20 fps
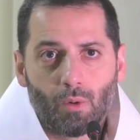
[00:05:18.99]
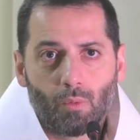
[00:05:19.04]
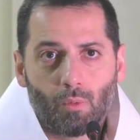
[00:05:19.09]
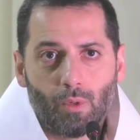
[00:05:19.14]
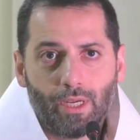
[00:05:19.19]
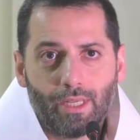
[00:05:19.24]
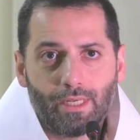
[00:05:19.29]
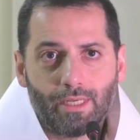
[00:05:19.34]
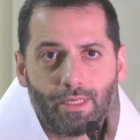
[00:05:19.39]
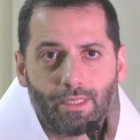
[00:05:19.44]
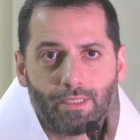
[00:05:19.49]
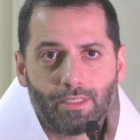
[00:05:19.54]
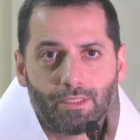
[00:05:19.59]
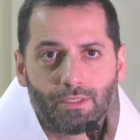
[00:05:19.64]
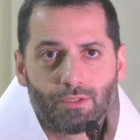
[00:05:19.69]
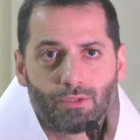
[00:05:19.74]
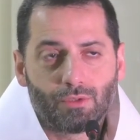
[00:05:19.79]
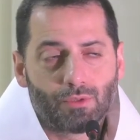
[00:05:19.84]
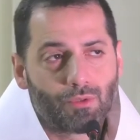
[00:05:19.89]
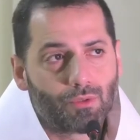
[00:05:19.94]
will
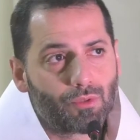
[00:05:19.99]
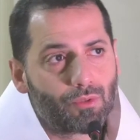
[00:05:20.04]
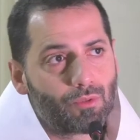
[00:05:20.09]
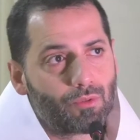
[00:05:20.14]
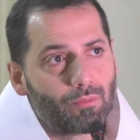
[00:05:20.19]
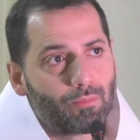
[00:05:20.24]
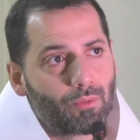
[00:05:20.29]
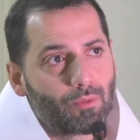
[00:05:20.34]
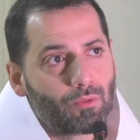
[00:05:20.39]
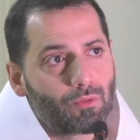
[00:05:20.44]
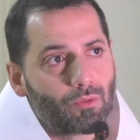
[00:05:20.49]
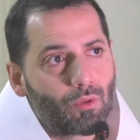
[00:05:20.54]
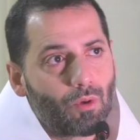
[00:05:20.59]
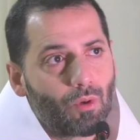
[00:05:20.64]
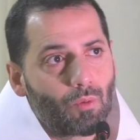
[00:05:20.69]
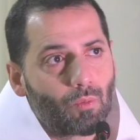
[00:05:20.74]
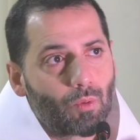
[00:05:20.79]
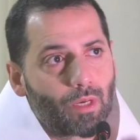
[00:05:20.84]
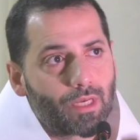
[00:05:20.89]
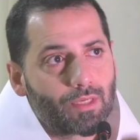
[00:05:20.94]
to put
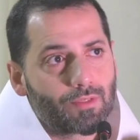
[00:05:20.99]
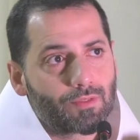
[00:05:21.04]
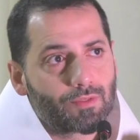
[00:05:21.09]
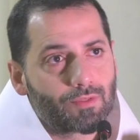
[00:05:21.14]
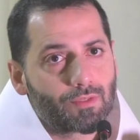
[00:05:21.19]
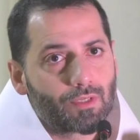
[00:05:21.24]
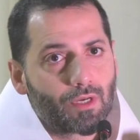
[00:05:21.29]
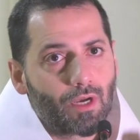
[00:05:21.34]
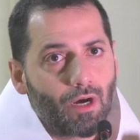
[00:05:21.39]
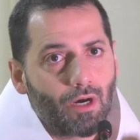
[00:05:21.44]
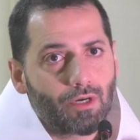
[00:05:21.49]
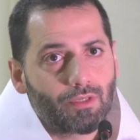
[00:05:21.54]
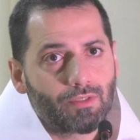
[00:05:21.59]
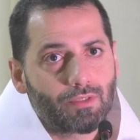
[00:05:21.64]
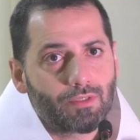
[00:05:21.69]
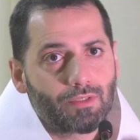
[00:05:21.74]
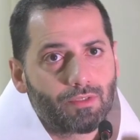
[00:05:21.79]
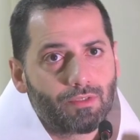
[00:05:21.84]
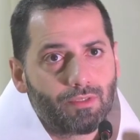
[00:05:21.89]
always God